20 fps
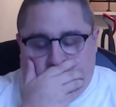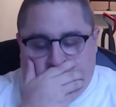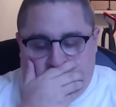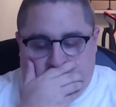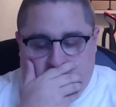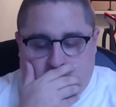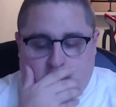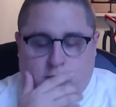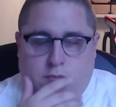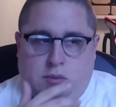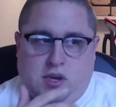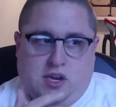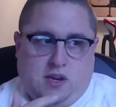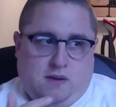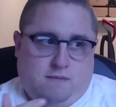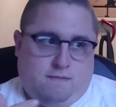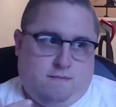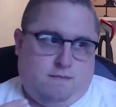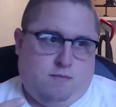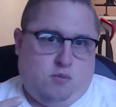But
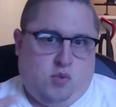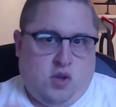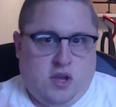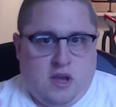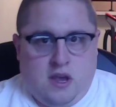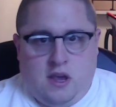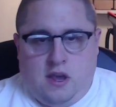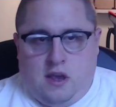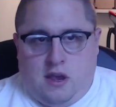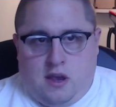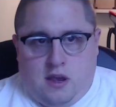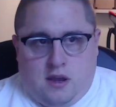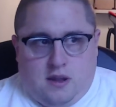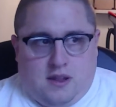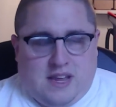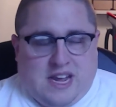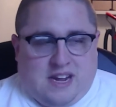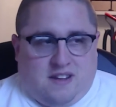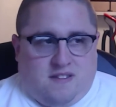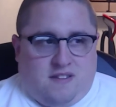
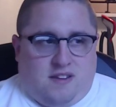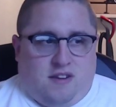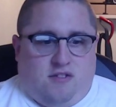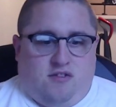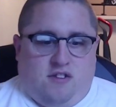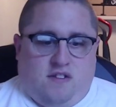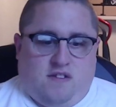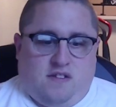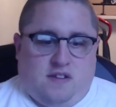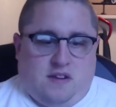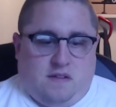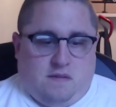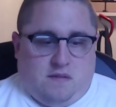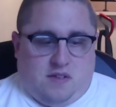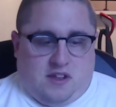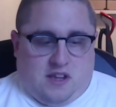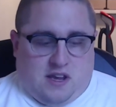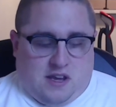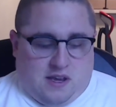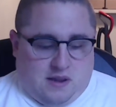that's the gist of
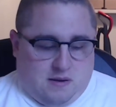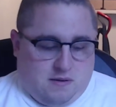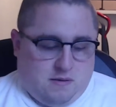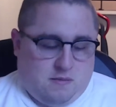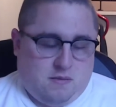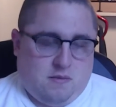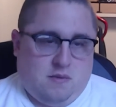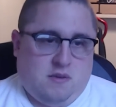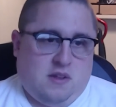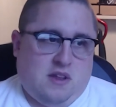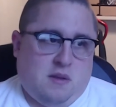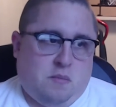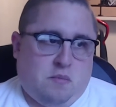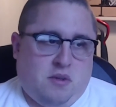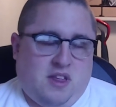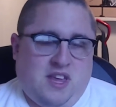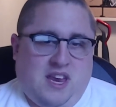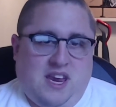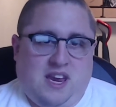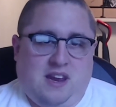the
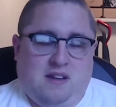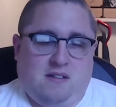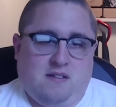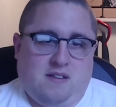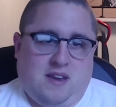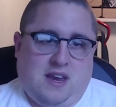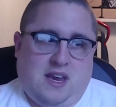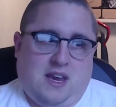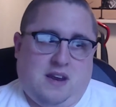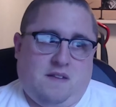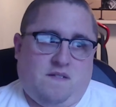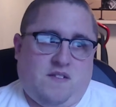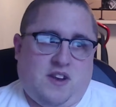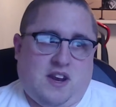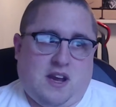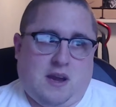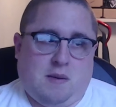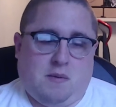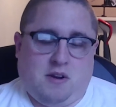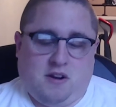planes and
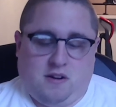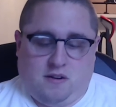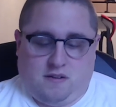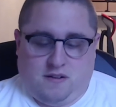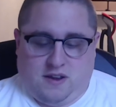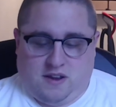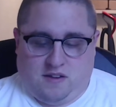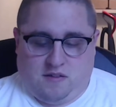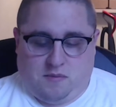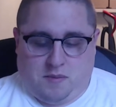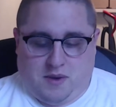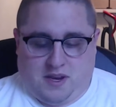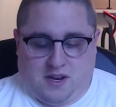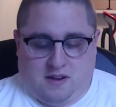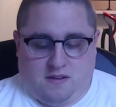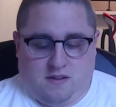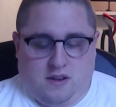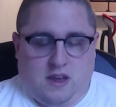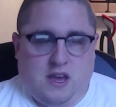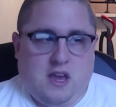phenomenons aspect.
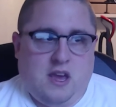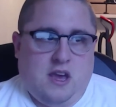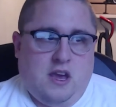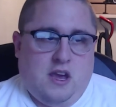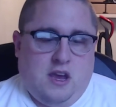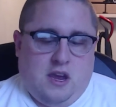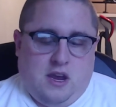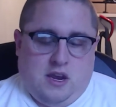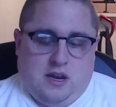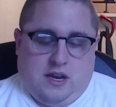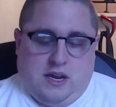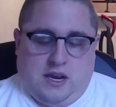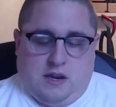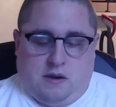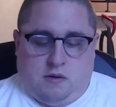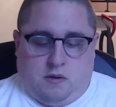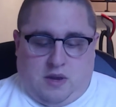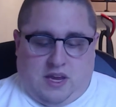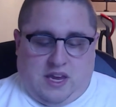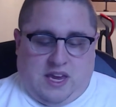Now,
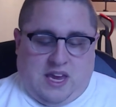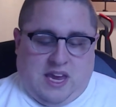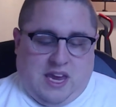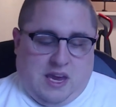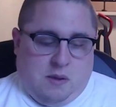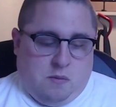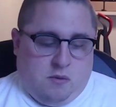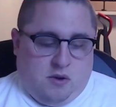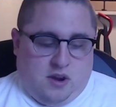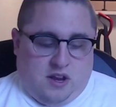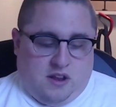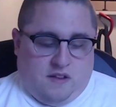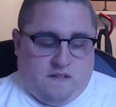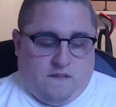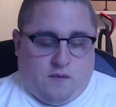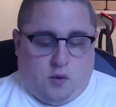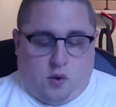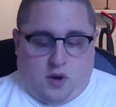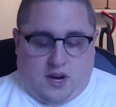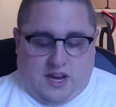it came with
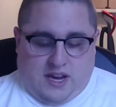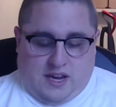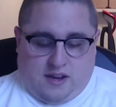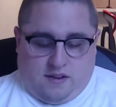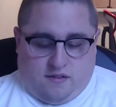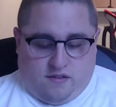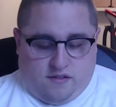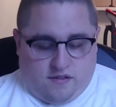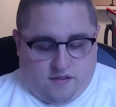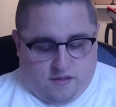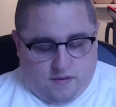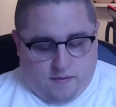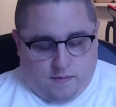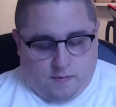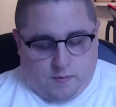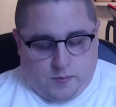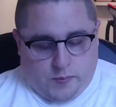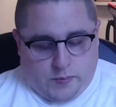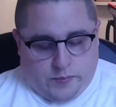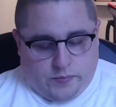4 decks.
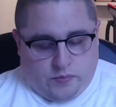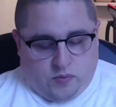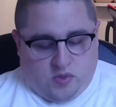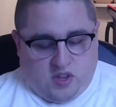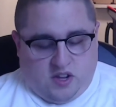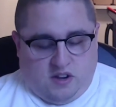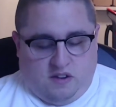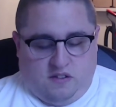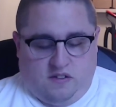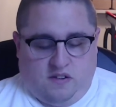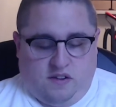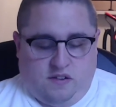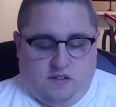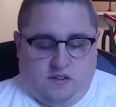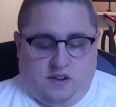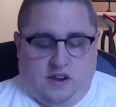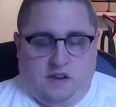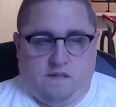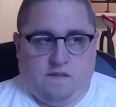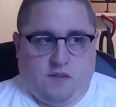This is
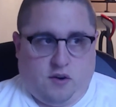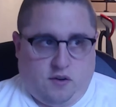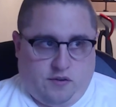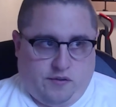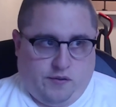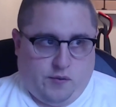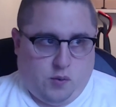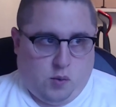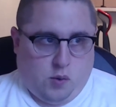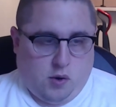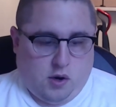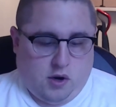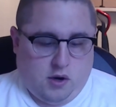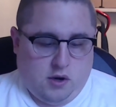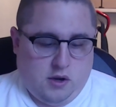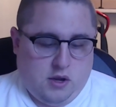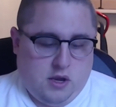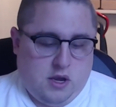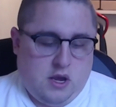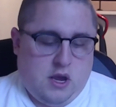the first 4
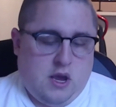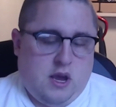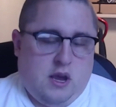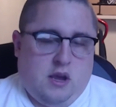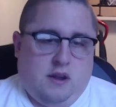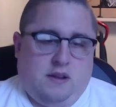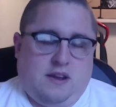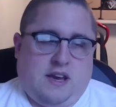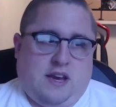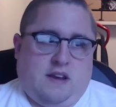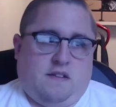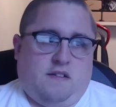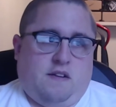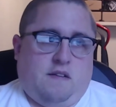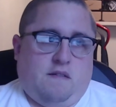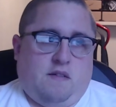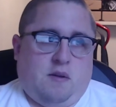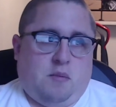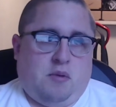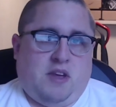decks of
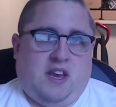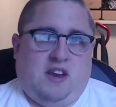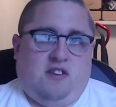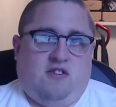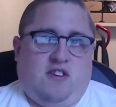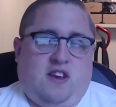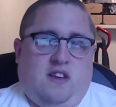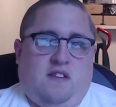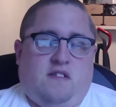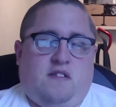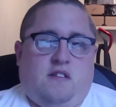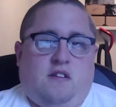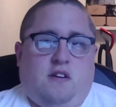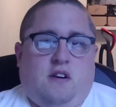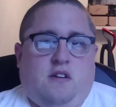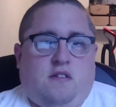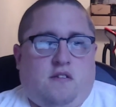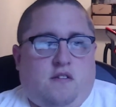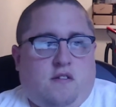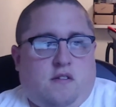the Planechase
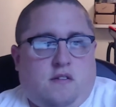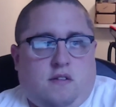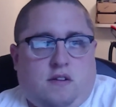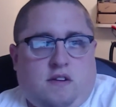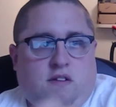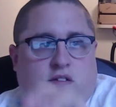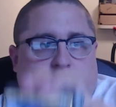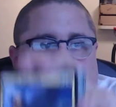series. This is the